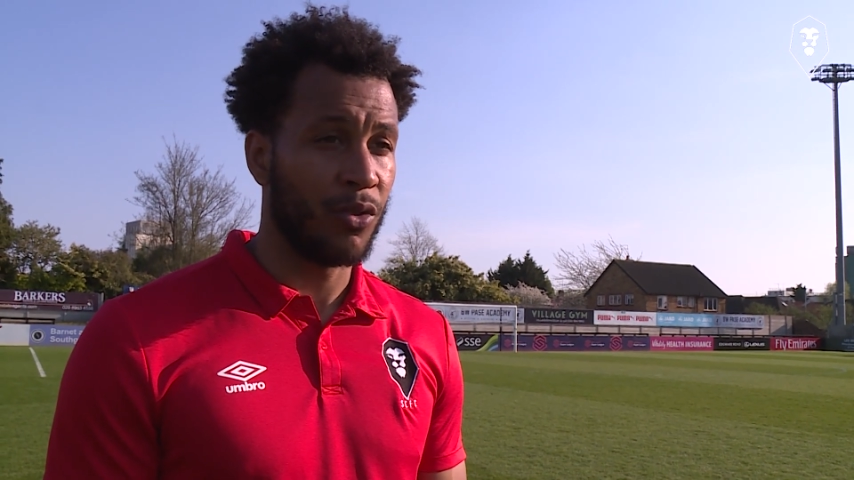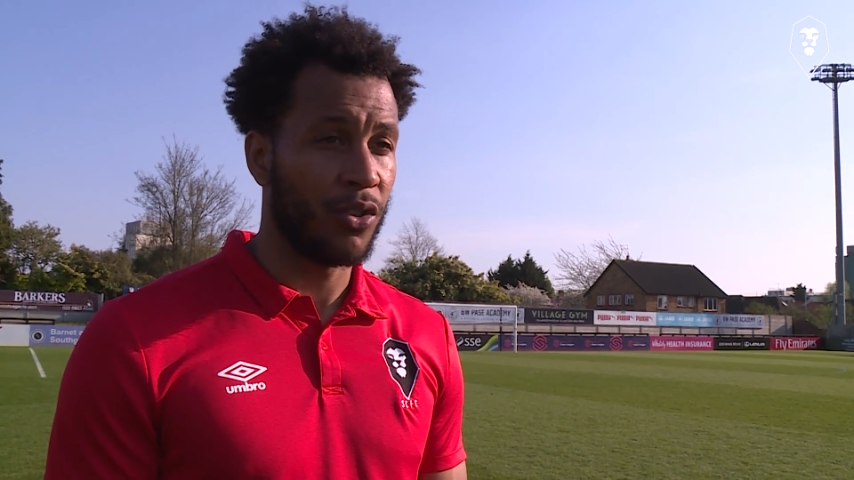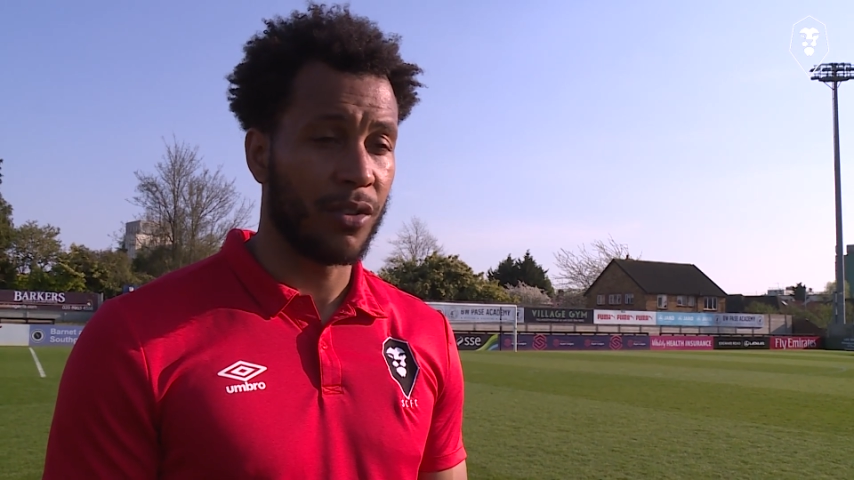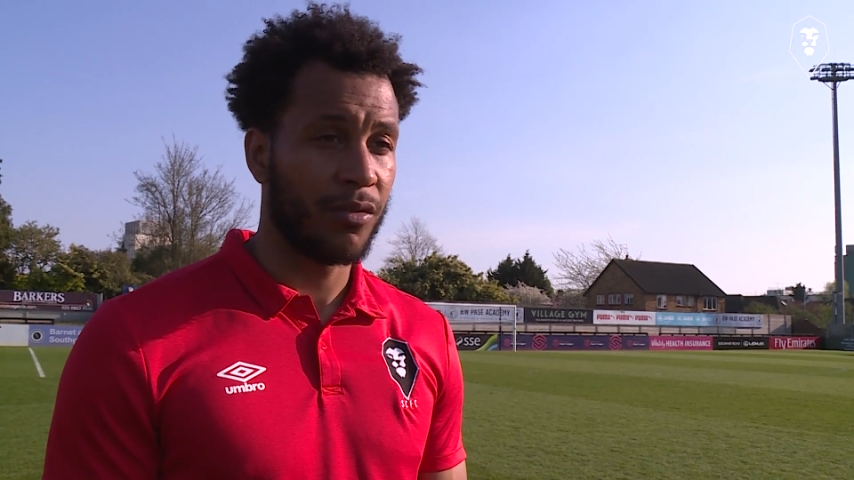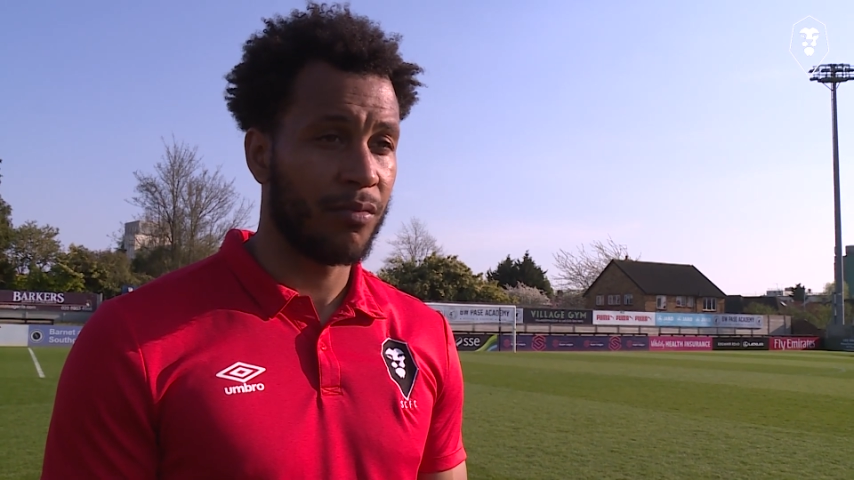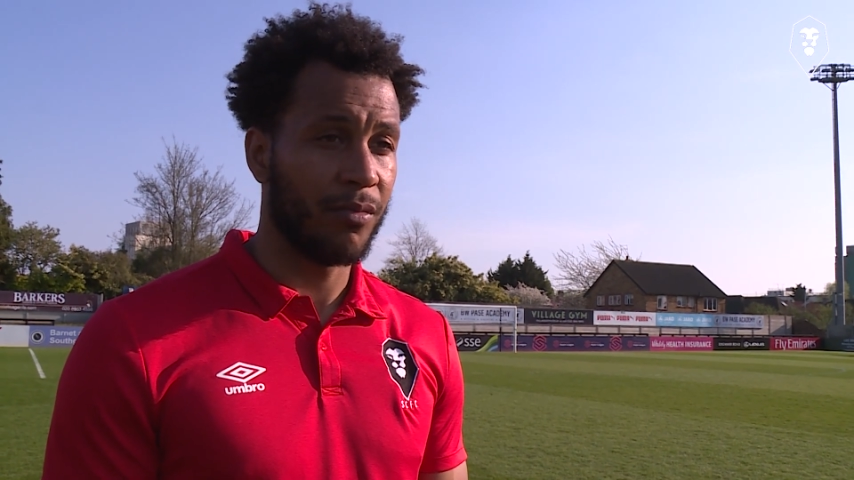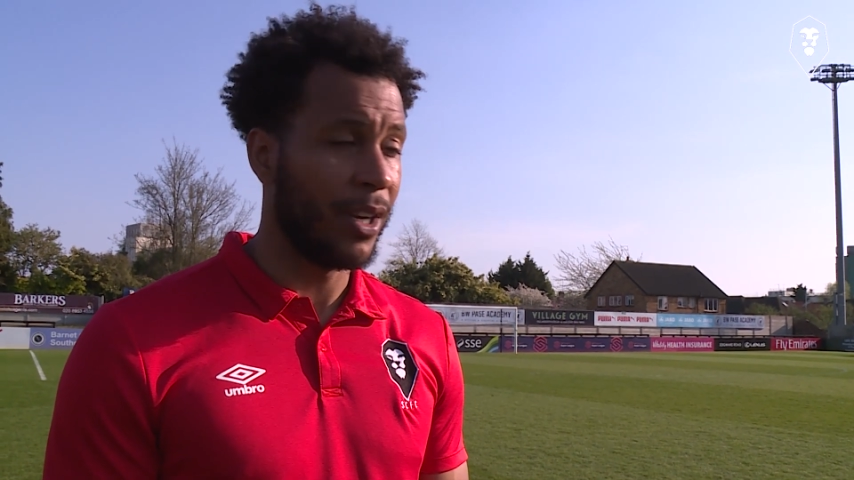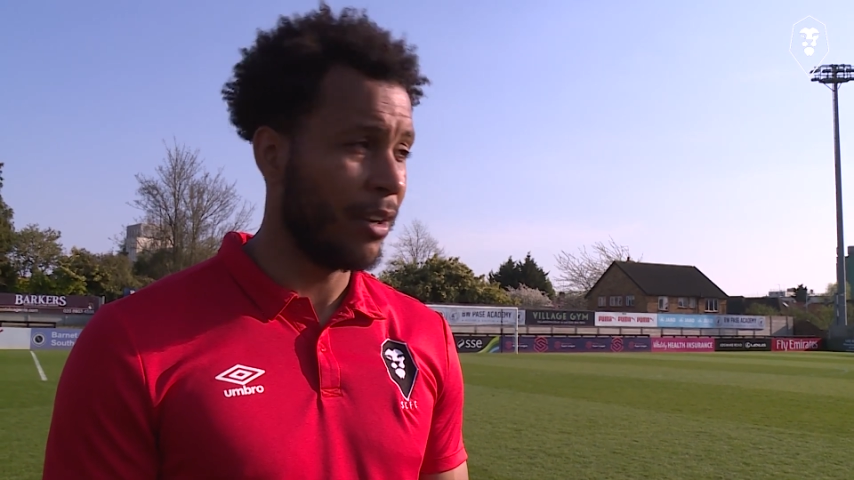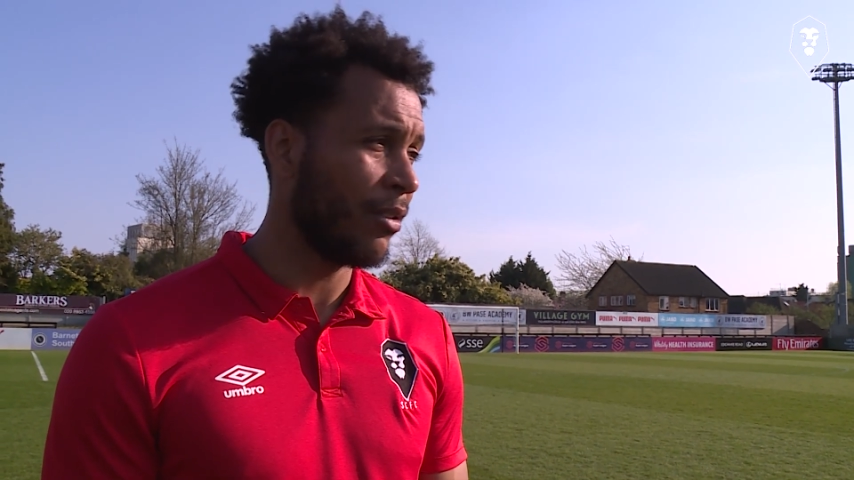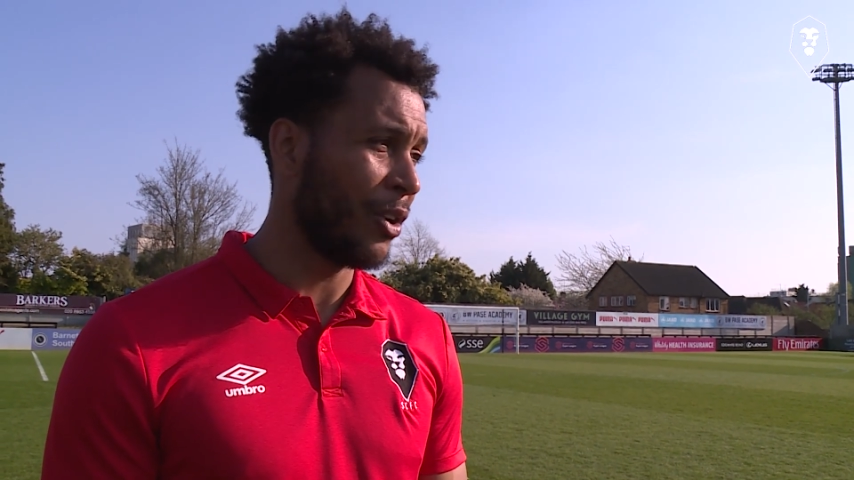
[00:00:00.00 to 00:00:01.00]
was just
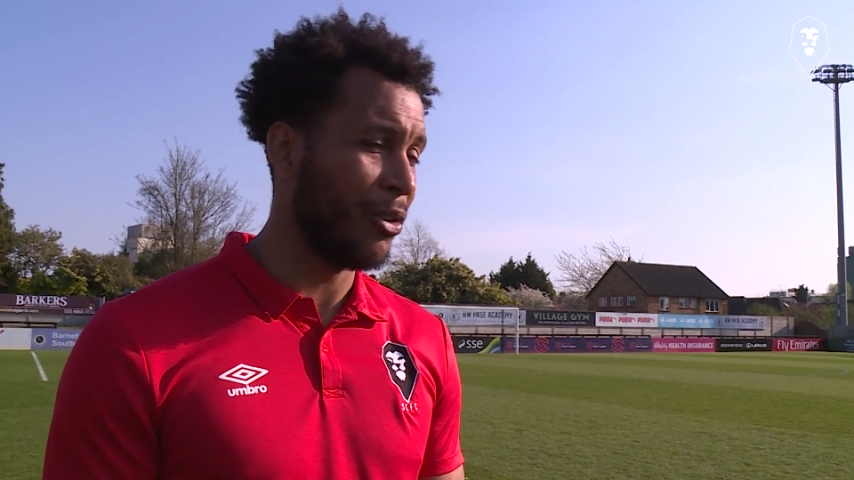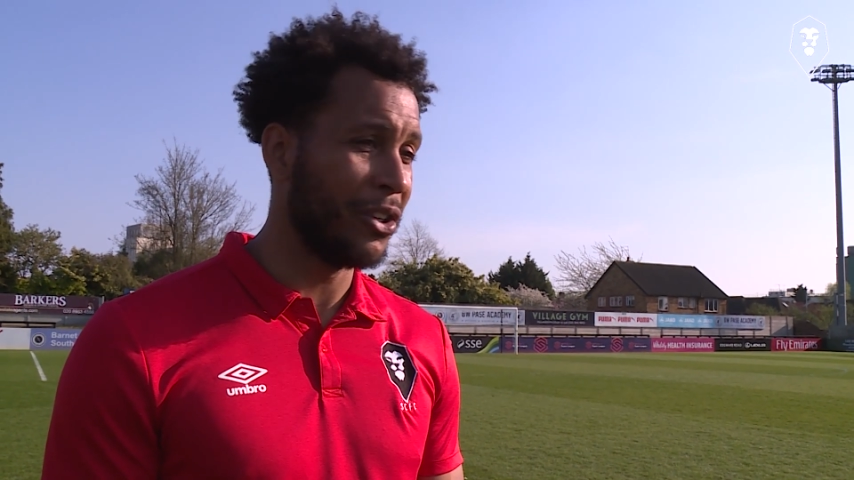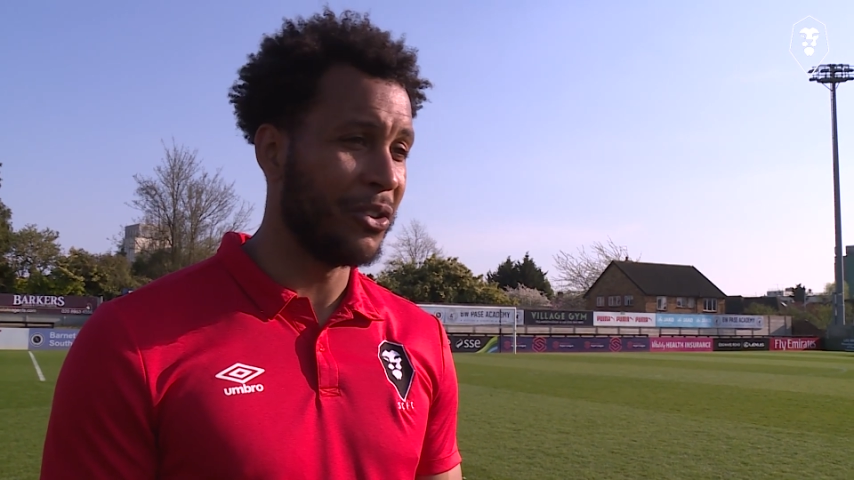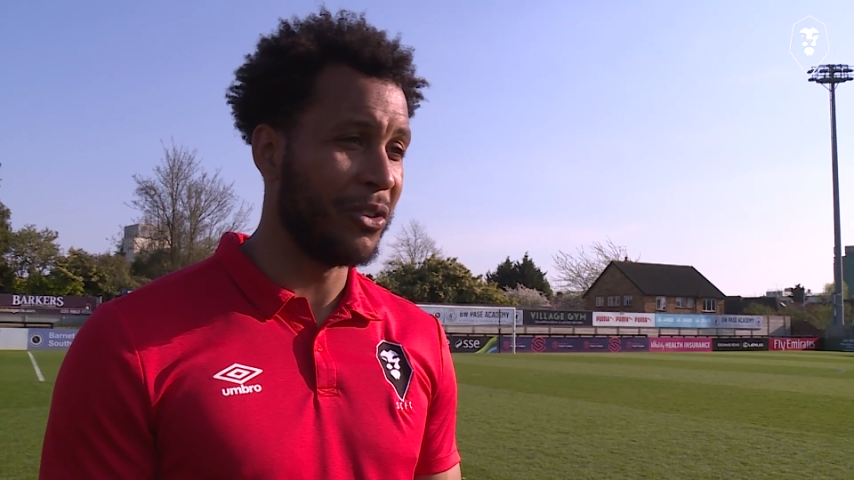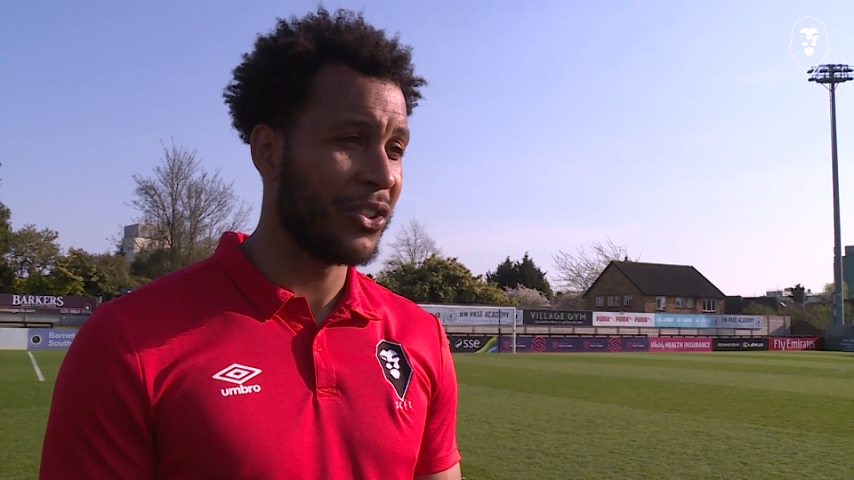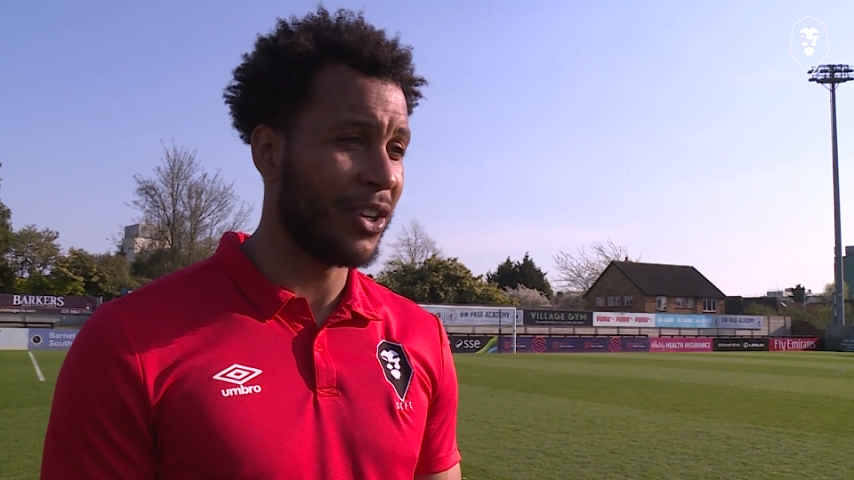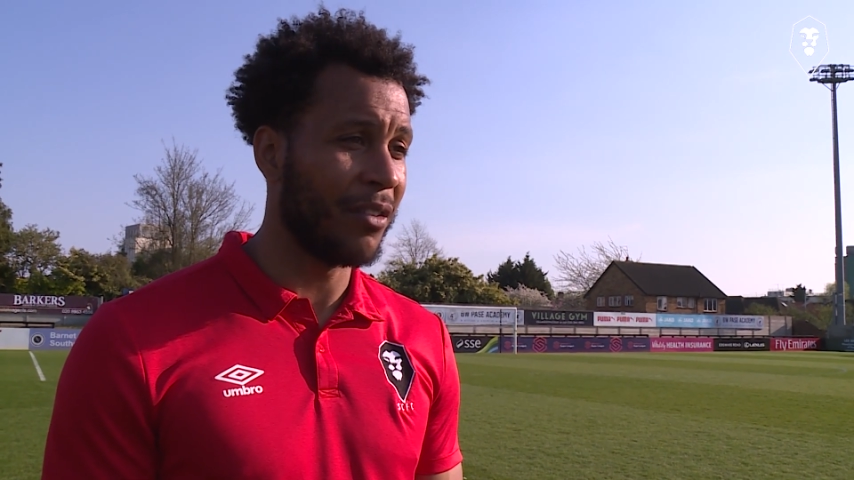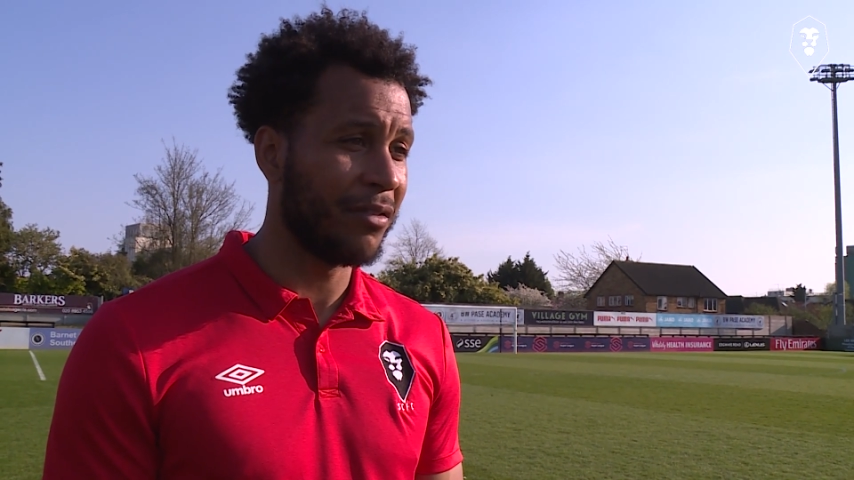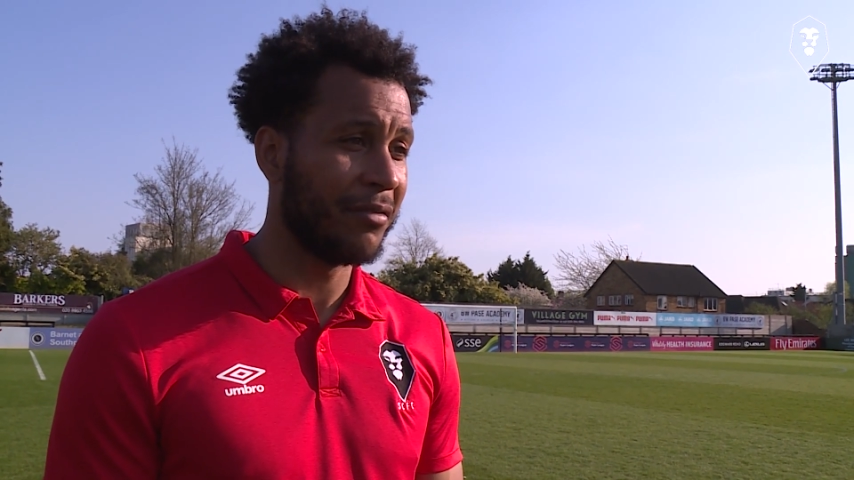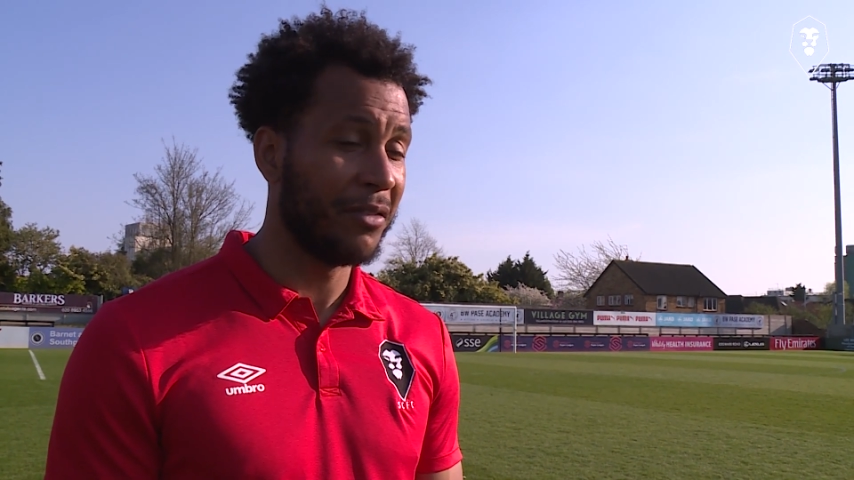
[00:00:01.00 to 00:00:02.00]
you know go on and do your
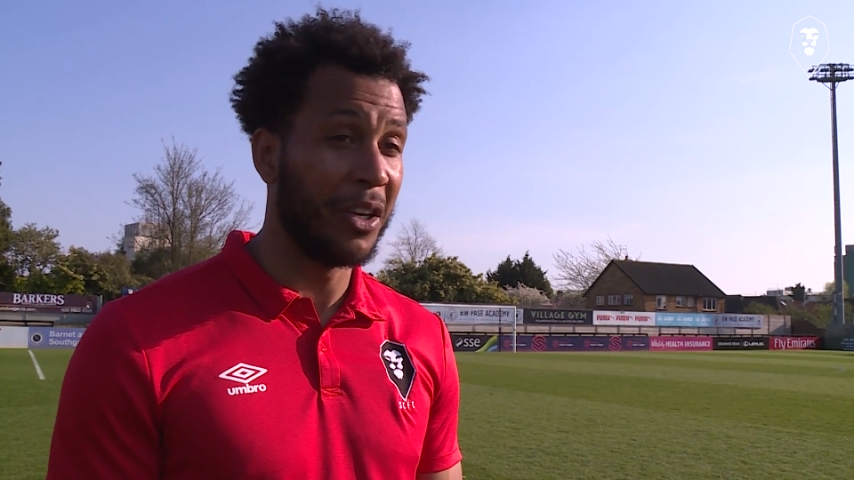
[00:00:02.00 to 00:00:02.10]
stuff